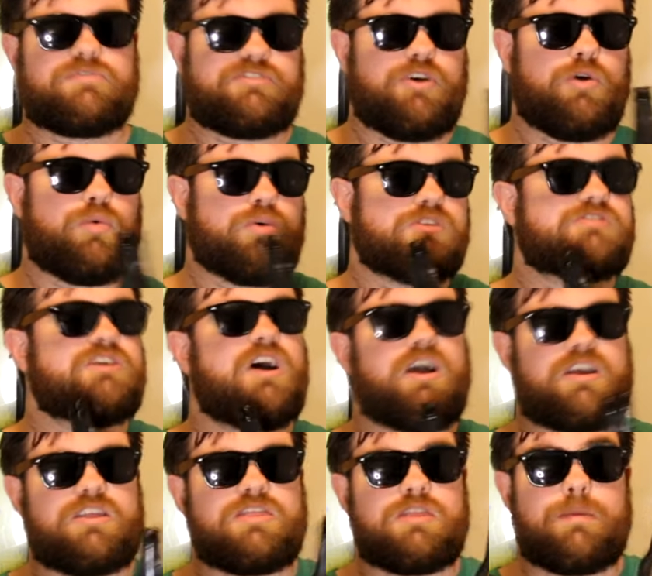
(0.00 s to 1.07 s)
So we're
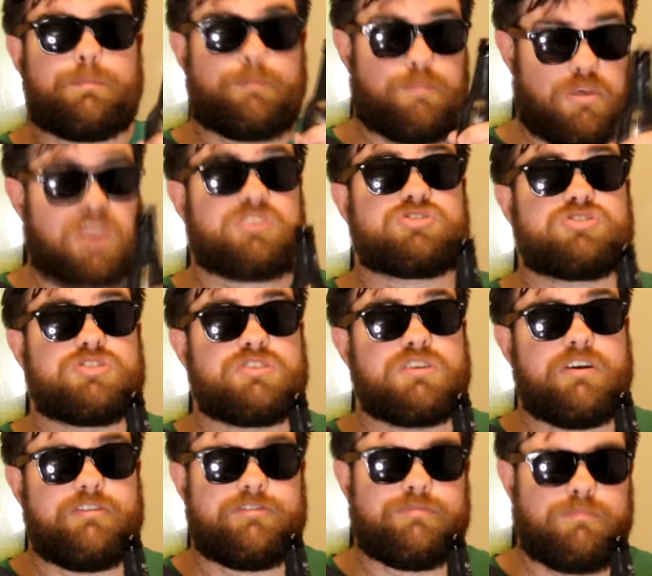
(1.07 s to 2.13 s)
talking the picture
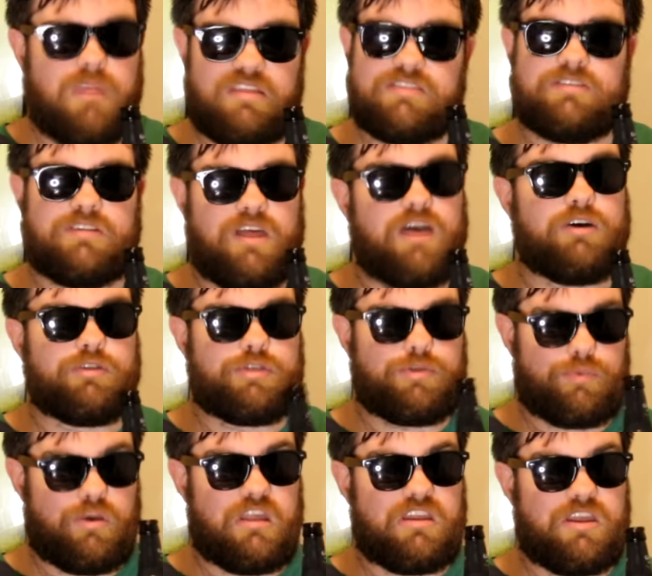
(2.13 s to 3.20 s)
of mental health
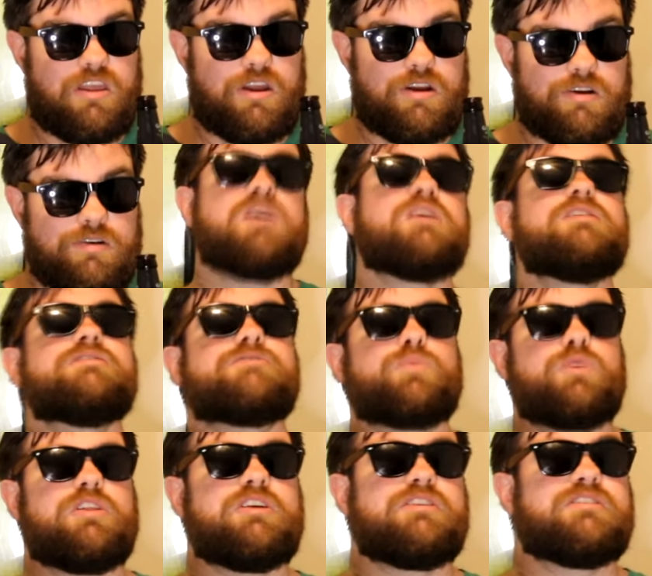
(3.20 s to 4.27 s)
right here. He is
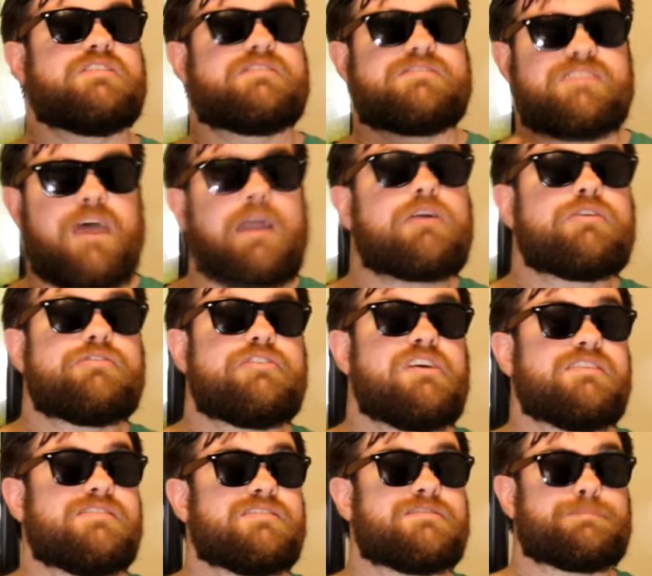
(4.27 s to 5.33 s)
willing to
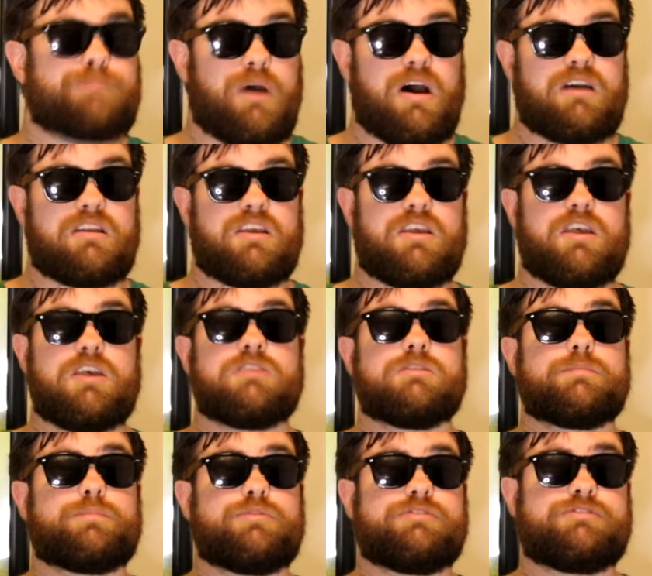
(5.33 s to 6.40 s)
sacrifice his body in the
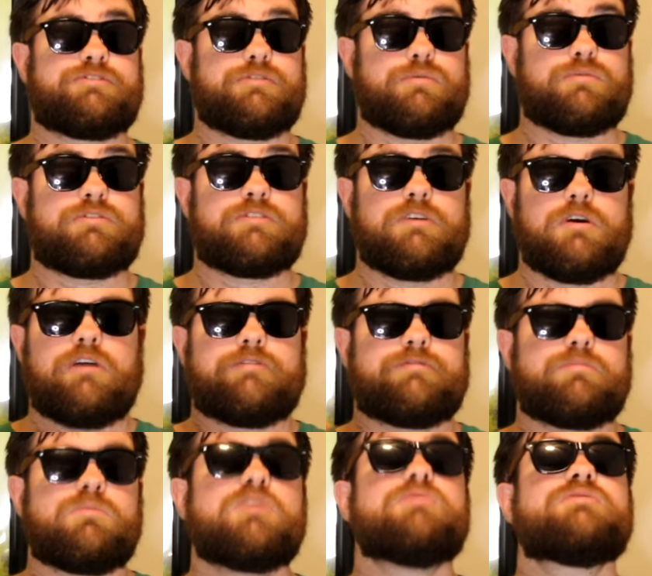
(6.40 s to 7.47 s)
pursuit of
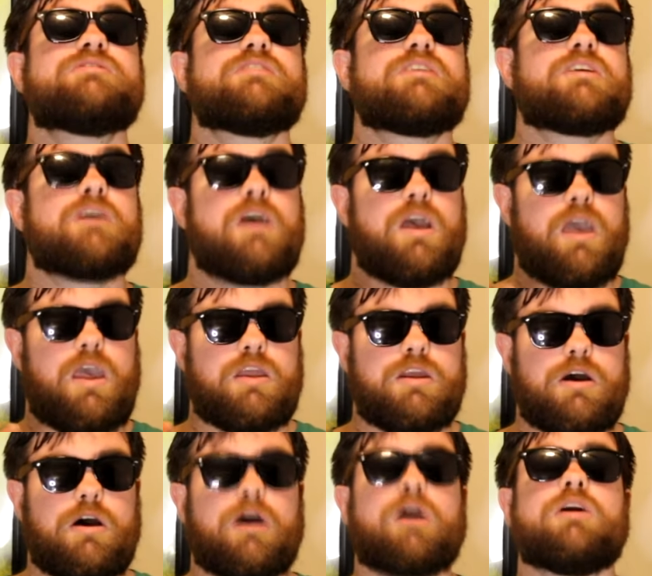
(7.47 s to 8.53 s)
music
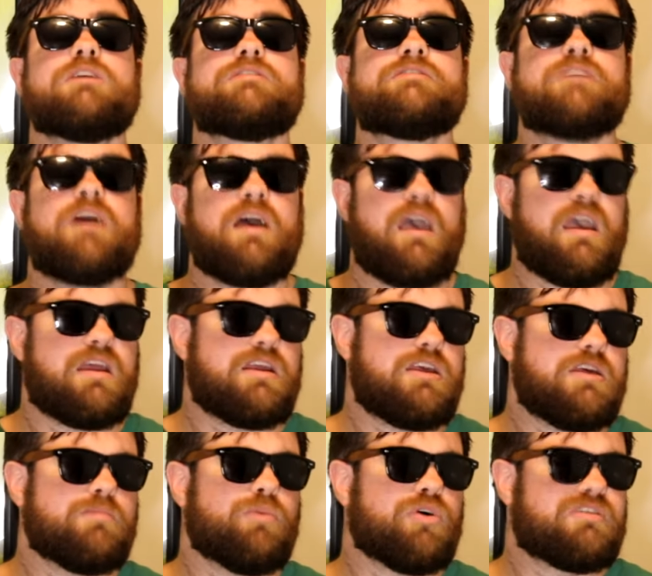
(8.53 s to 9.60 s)
and art and
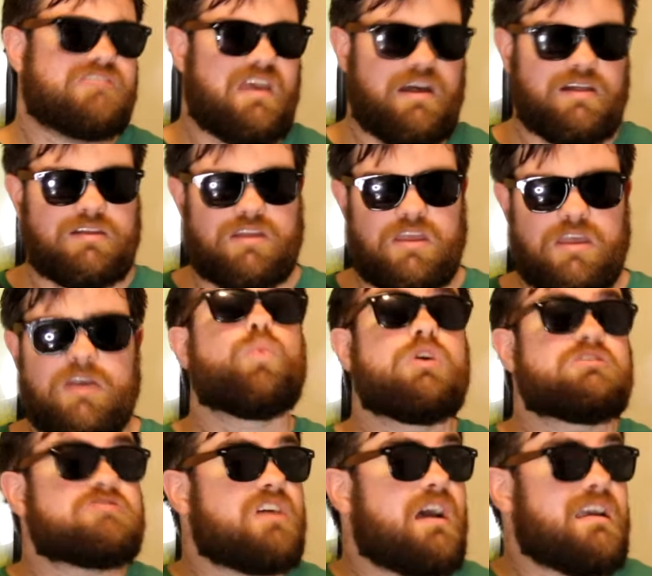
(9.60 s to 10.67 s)
immortality,
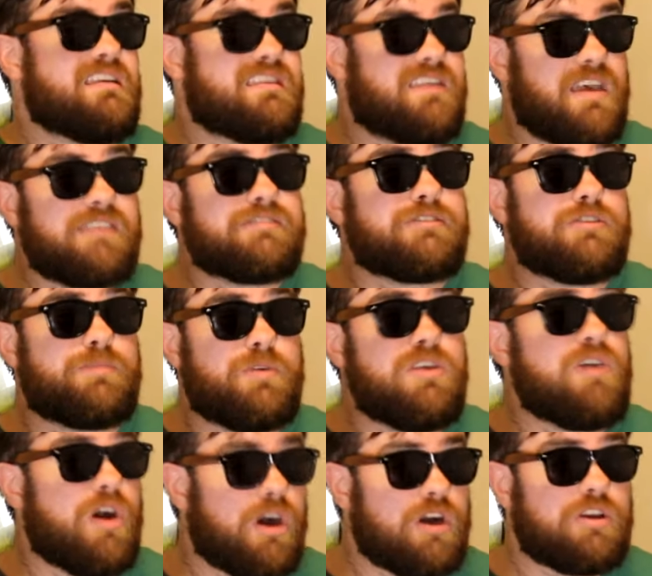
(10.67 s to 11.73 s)
which I guess could
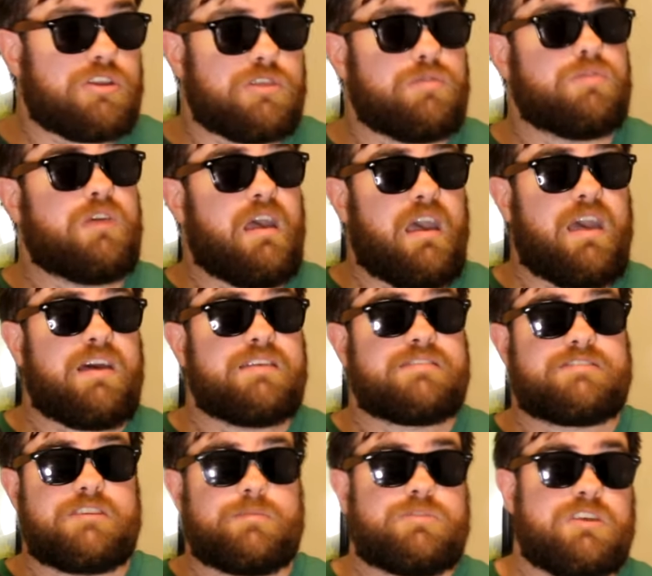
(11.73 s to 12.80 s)
be argued
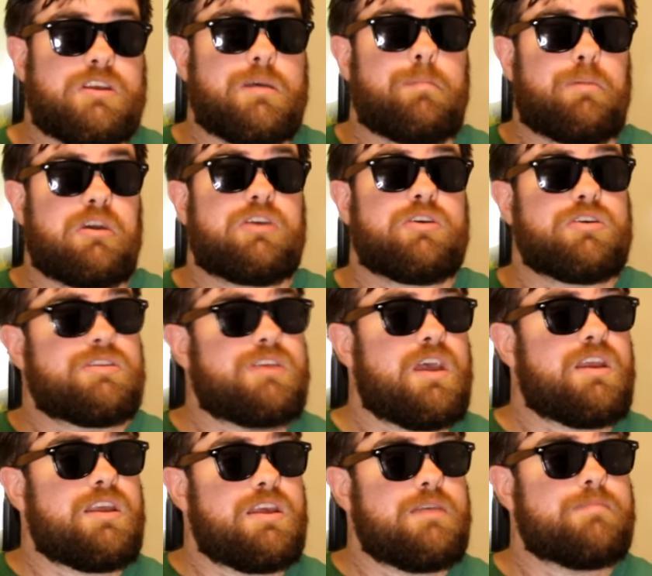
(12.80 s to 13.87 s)
as something bigger
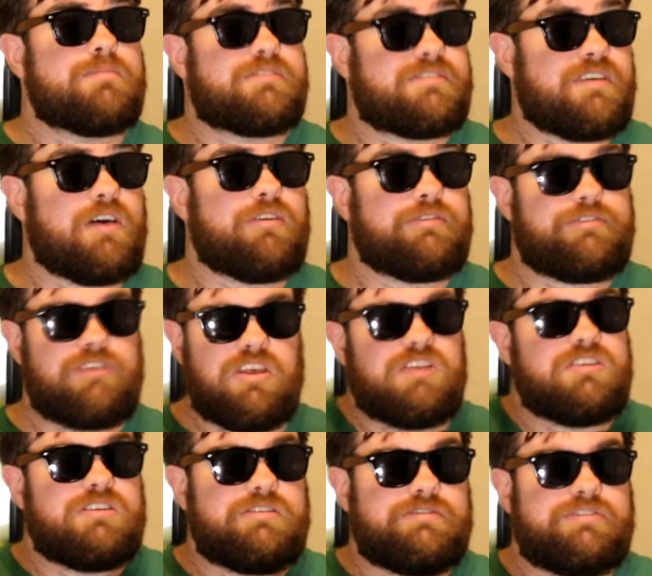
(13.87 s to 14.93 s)
than himself
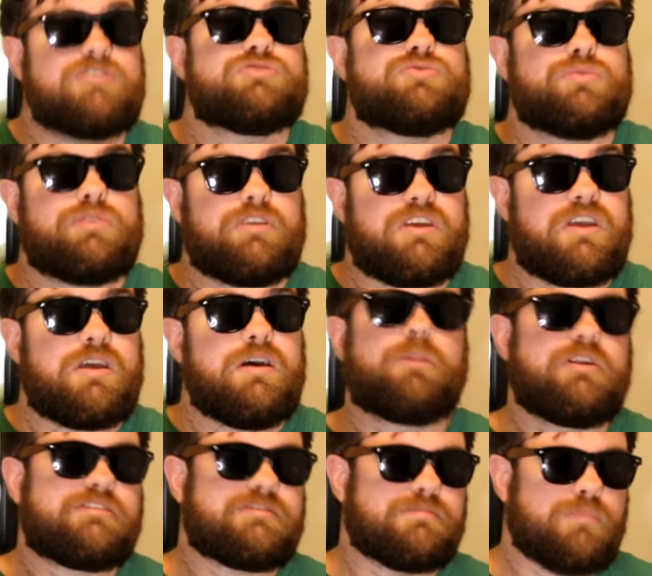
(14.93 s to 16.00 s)
individually,
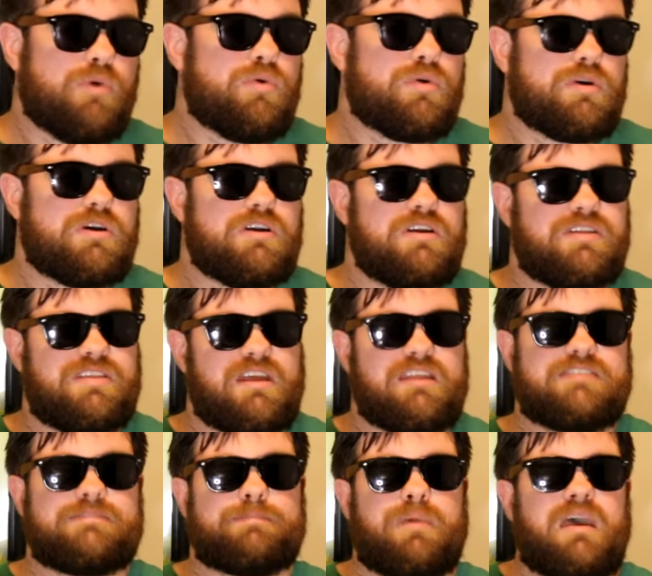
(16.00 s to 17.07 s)
but it's more that
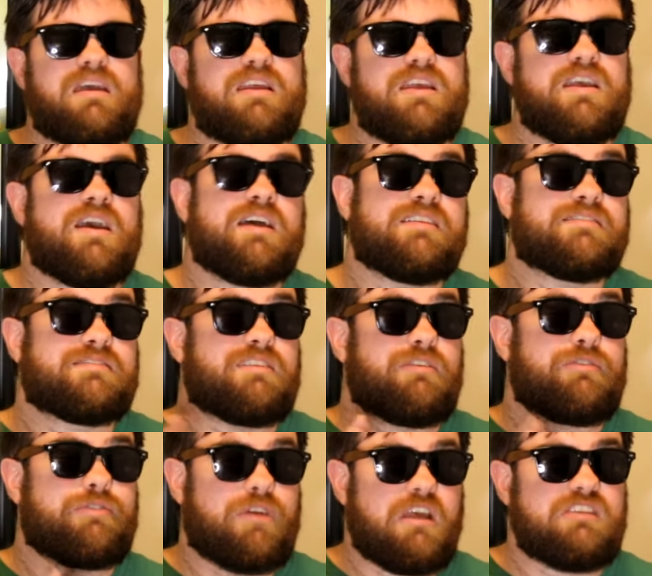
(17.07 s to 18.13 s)
it's petty and
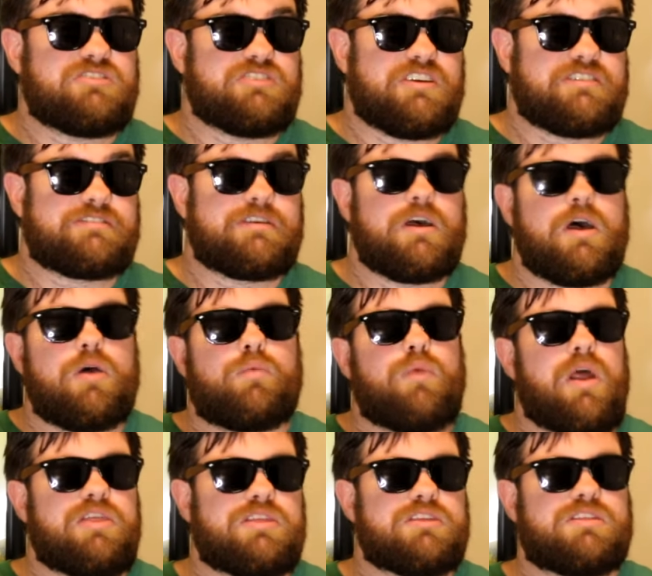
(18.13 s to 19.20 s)
self-righteous
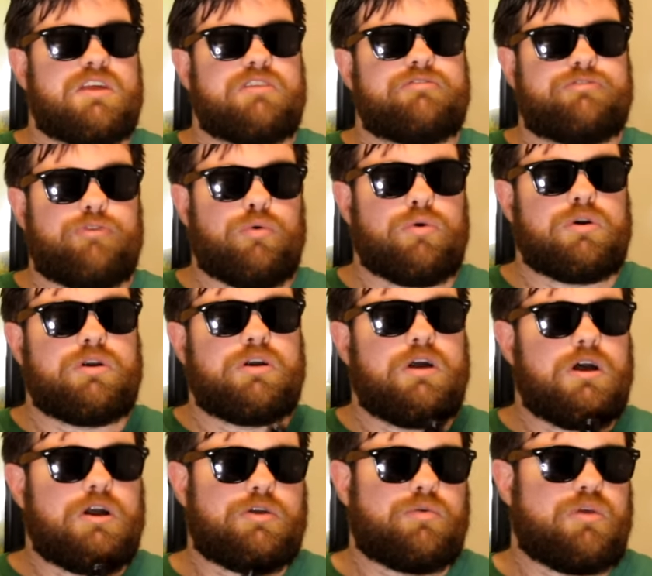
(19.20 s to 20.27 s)
rather than for
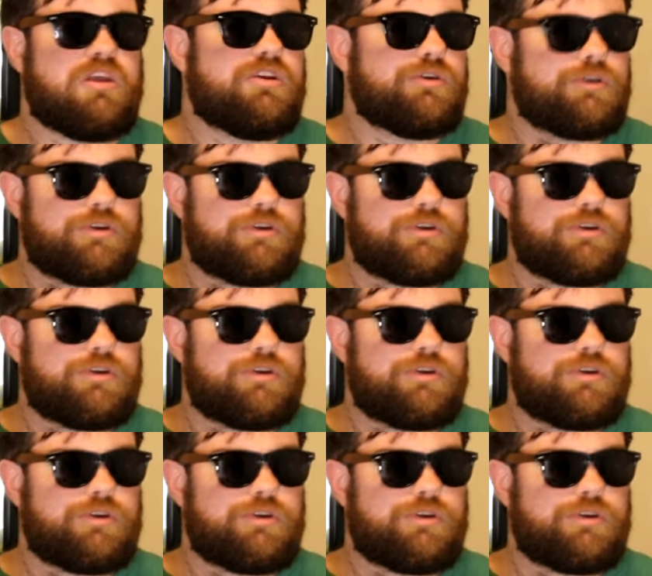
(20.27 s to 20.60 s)
a greater